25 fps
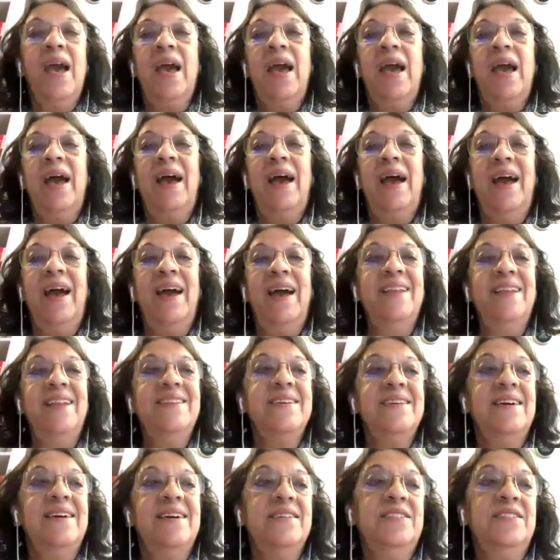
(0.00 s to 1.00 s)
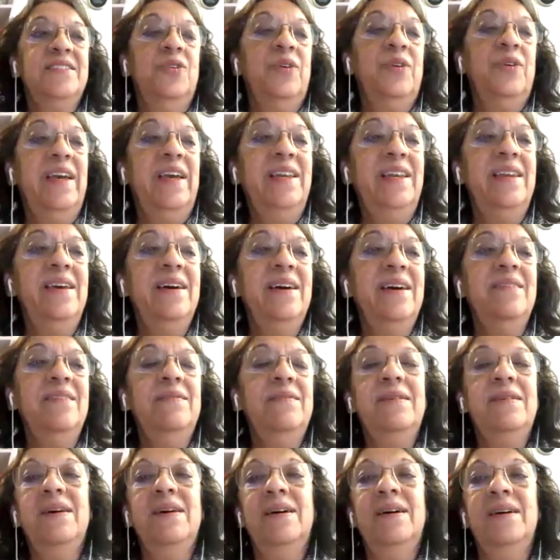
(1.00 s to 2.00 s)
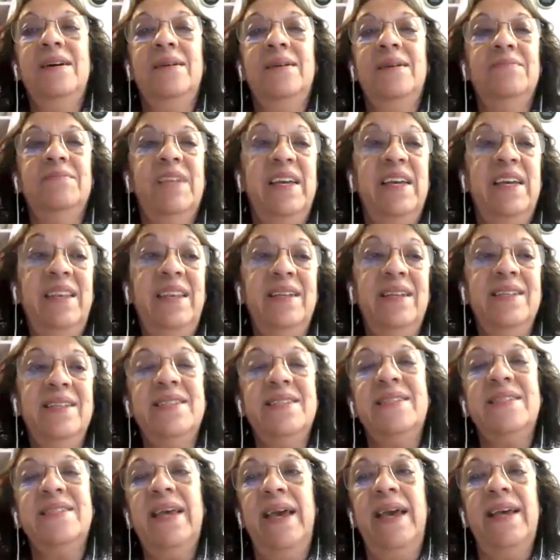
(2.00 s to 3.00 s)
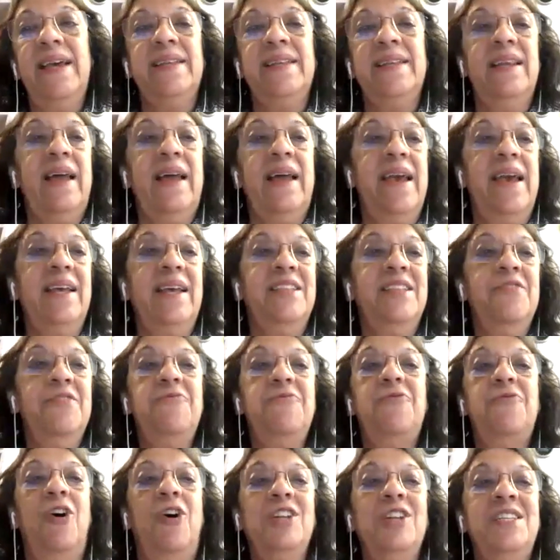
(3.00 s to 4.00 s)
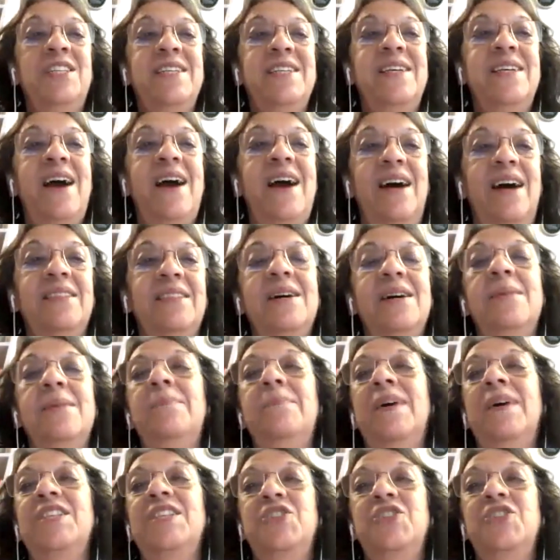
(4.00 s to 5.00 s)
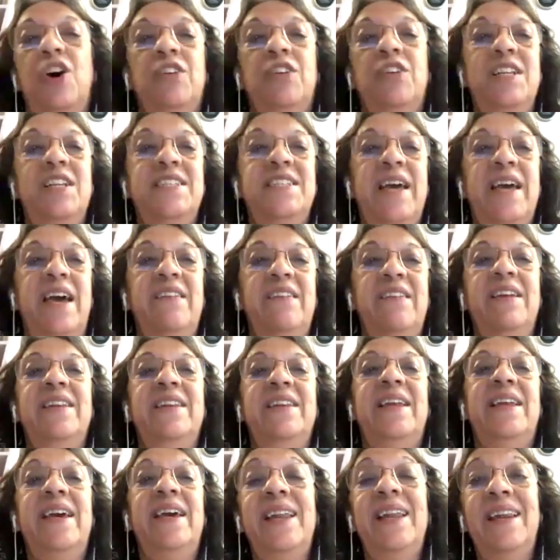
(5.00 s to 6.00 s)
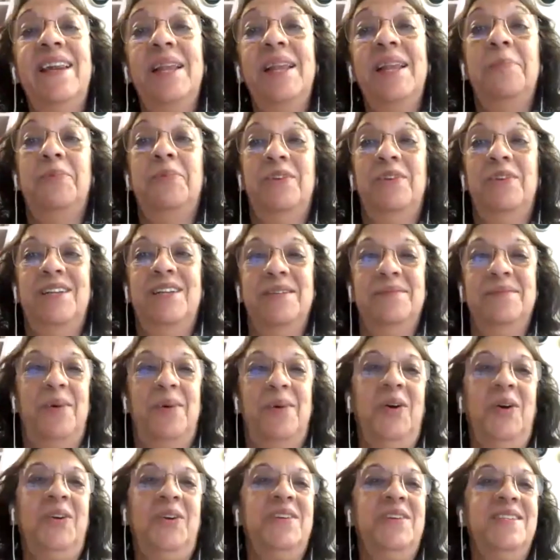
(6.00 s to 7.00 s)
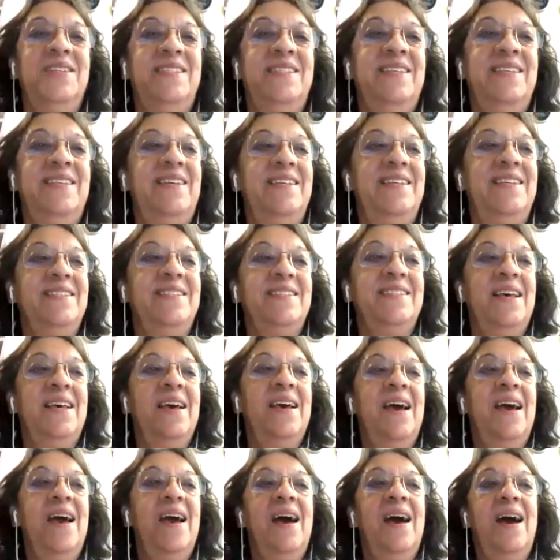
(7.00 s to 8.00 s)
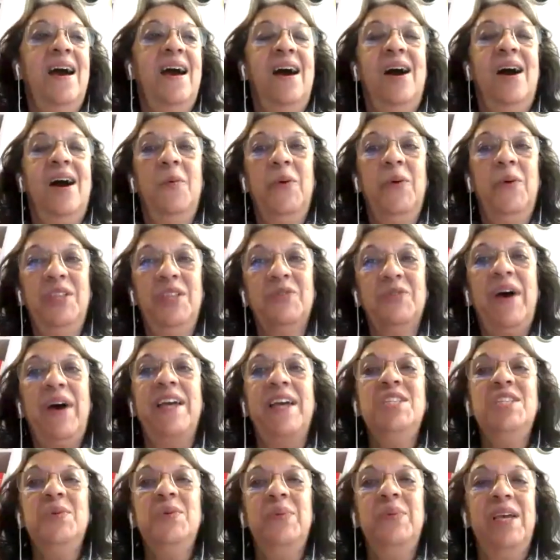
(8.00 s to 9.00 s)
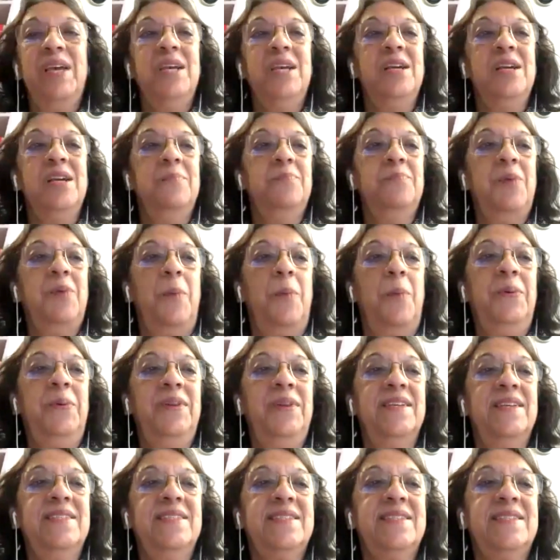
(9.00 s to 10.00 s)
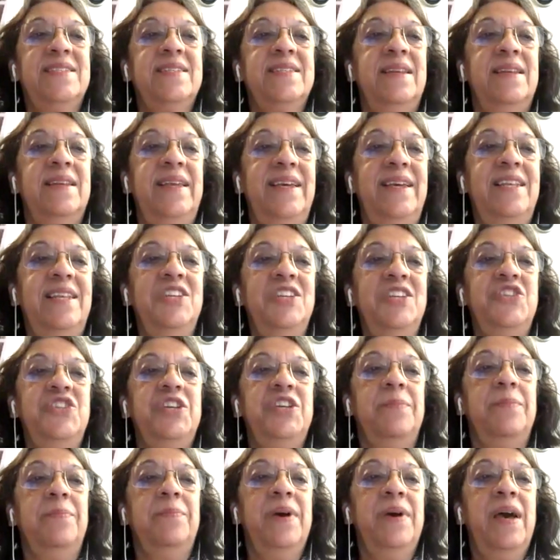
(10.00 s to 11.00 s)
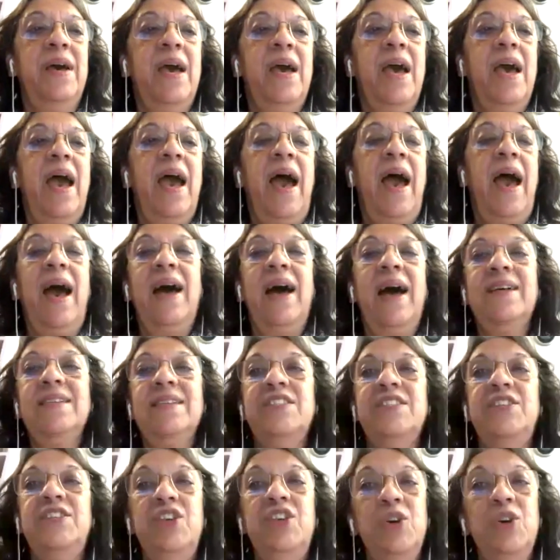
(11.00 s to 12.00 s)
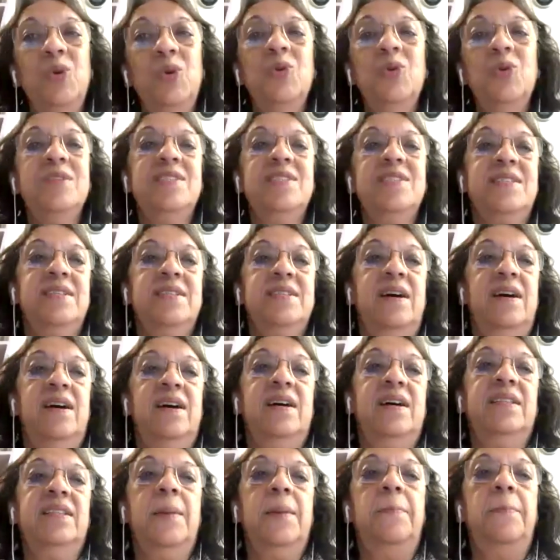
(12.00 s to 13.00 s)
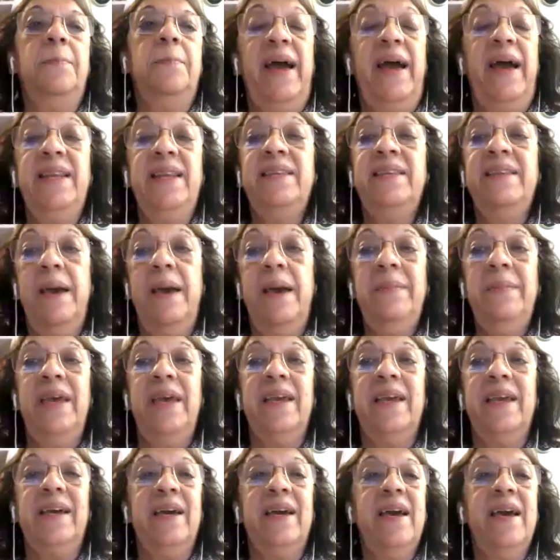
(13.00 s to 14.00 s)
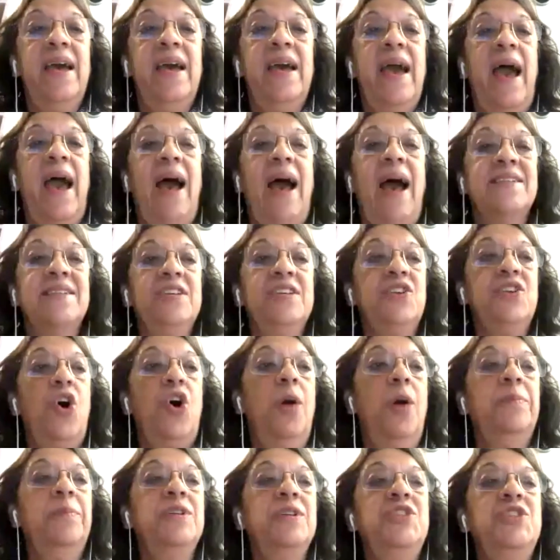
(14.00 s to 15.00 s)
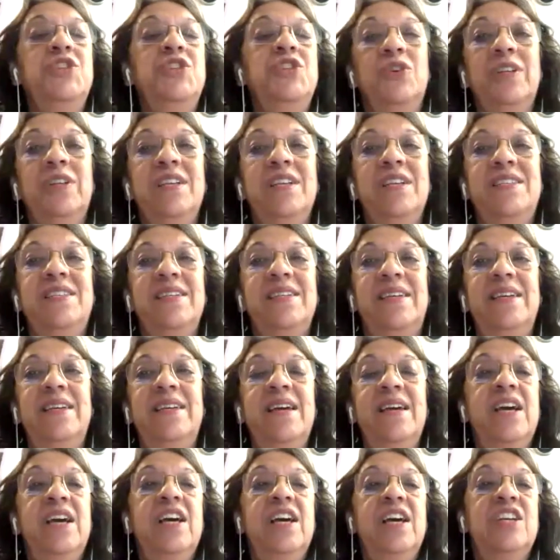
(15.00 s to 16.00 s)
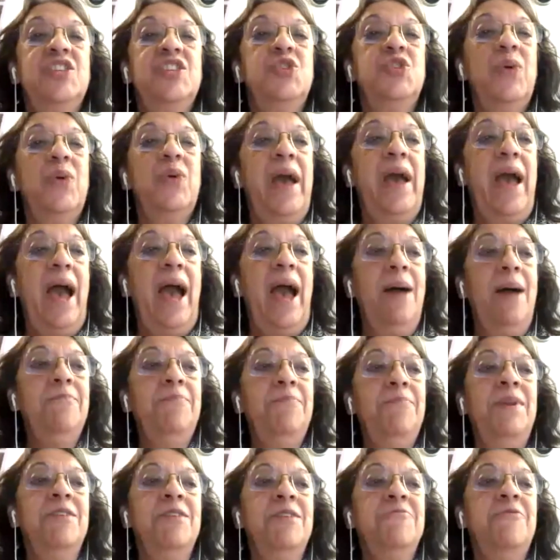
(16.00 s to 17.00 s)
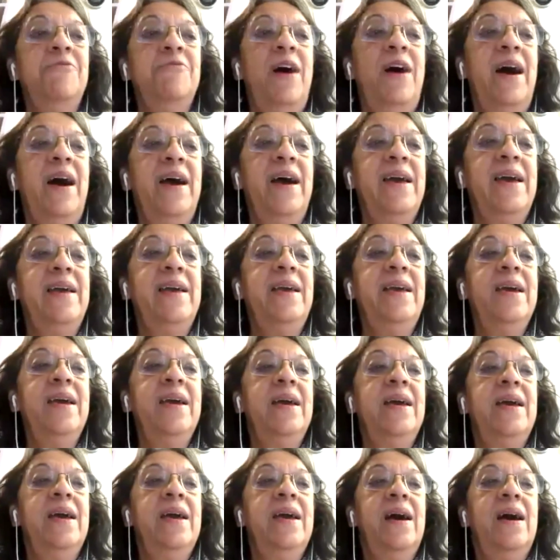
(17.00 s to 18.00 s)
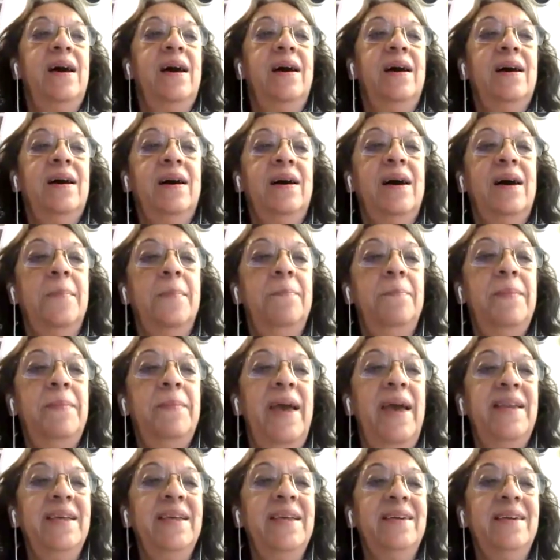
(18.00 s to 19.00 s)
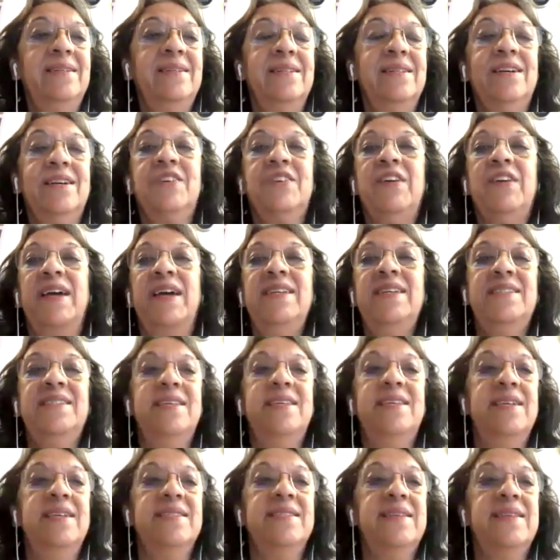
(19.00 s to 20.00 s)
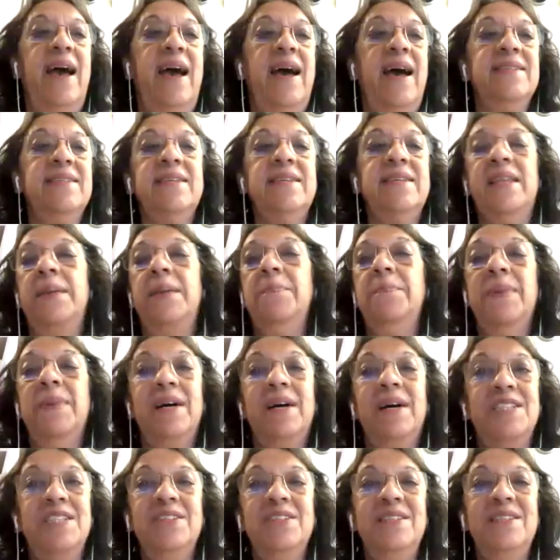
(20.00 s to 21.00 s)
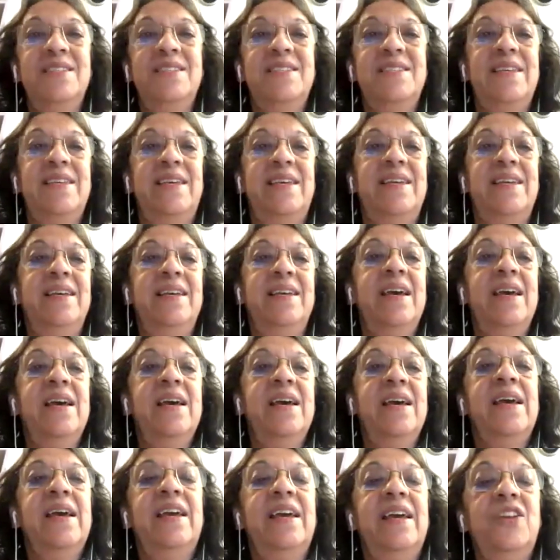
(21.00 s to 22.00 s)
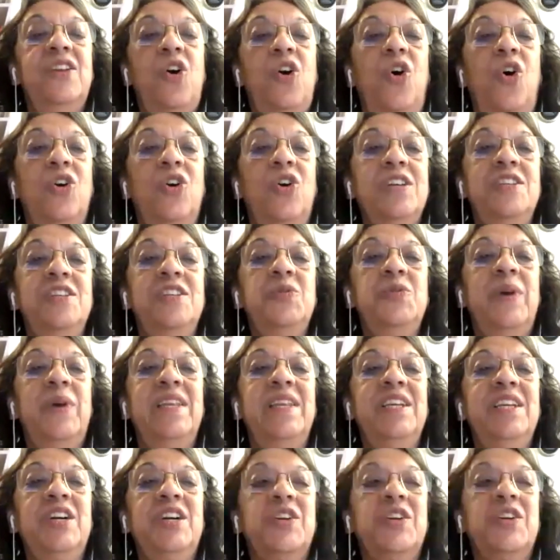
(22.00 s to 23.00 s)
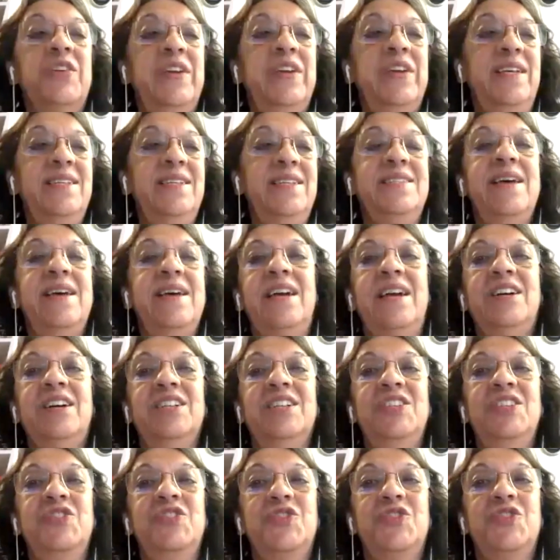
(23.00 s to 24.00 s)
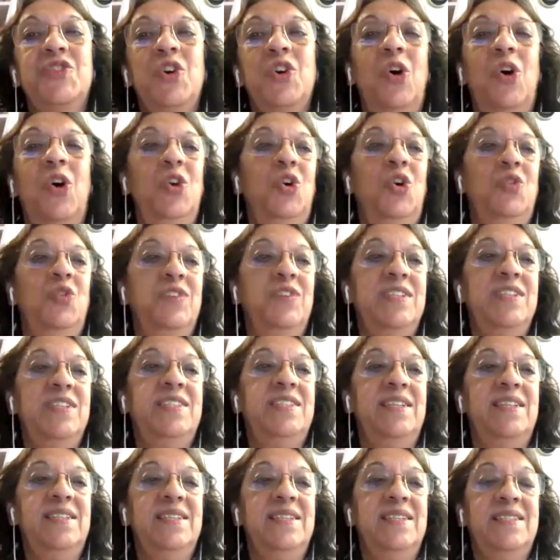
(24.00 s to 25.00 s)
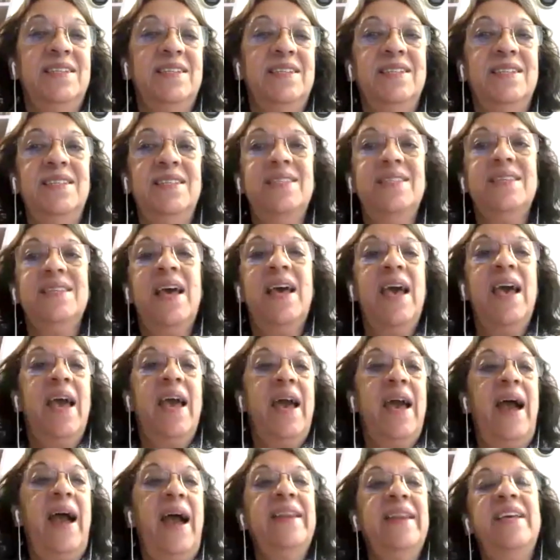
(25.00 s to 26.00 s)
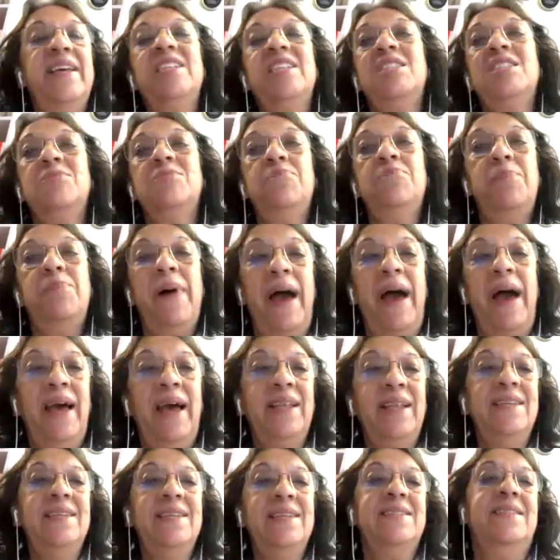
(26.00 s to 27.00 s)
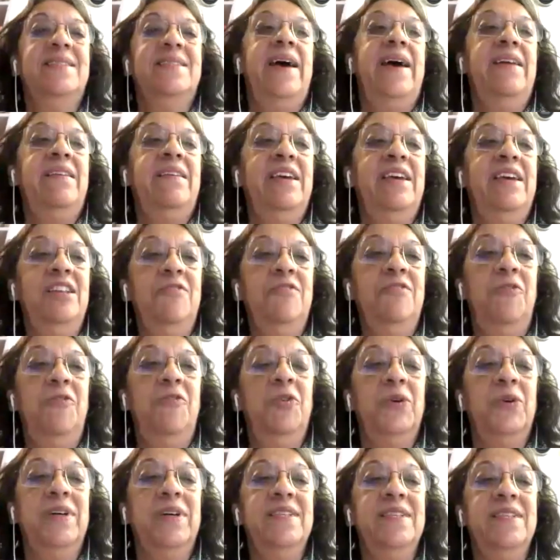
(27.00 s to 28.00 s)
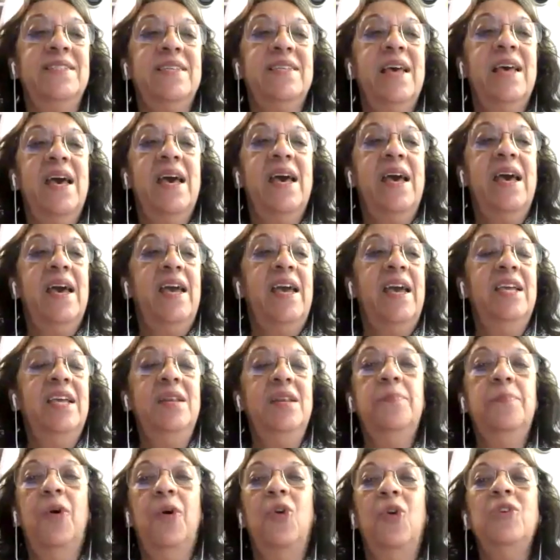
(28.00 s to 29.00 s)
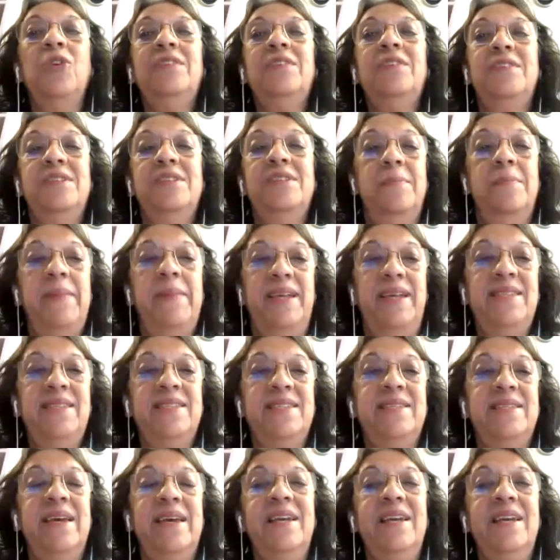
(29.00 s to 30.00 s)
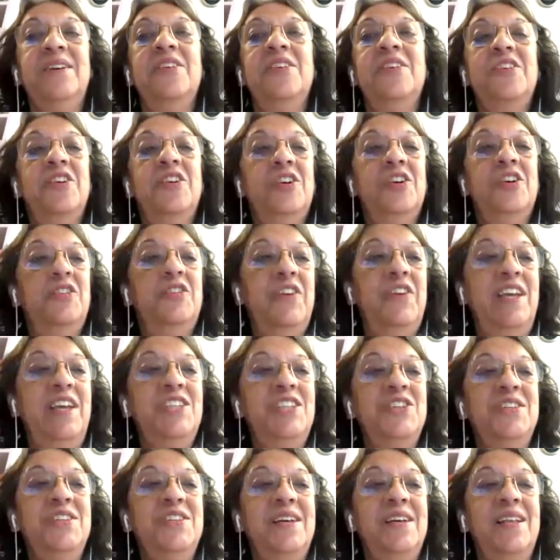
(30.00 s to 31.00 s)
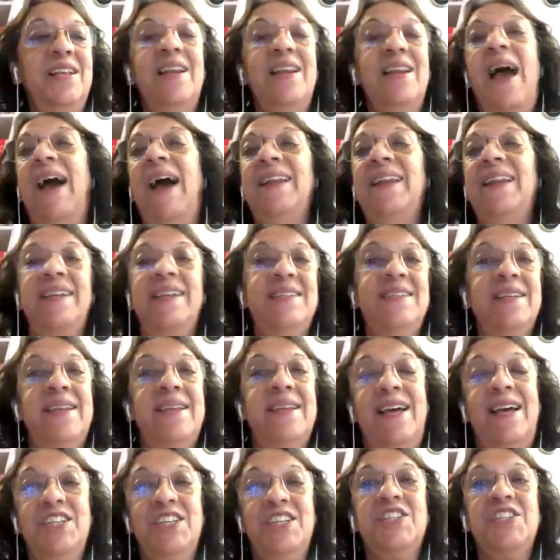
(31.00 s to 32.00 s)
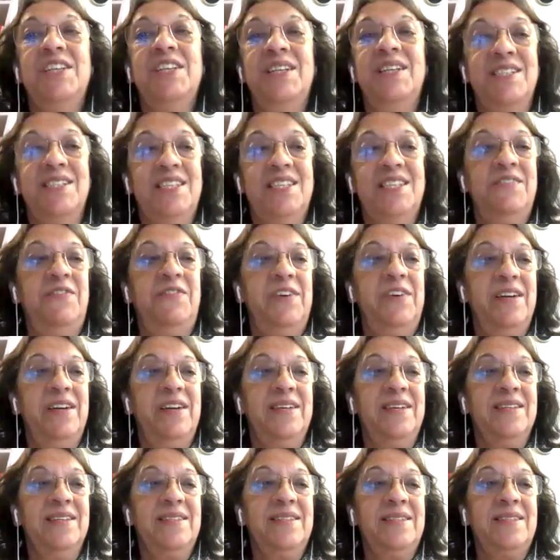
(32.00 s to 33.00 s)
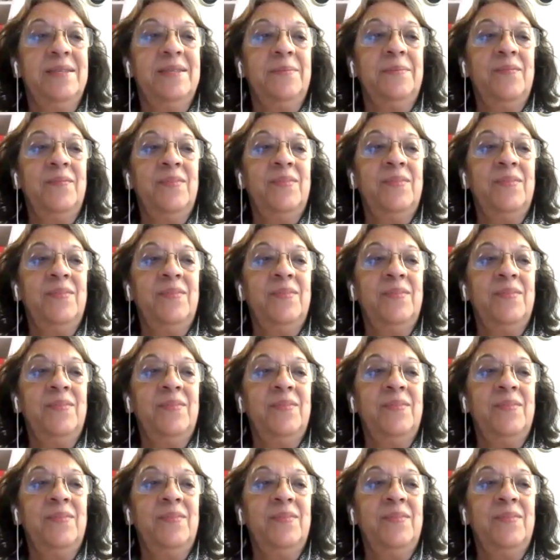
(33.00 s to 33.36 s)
And so India, the Indian state, like the 40 other majoritarian illiberal democracies with right-wing populist leadership, has used the pandemic as an opportunity to amplify a medical crisis as an emergency in order to increase their control over citizens and expand their influence in both domestic, regional, and international spheres.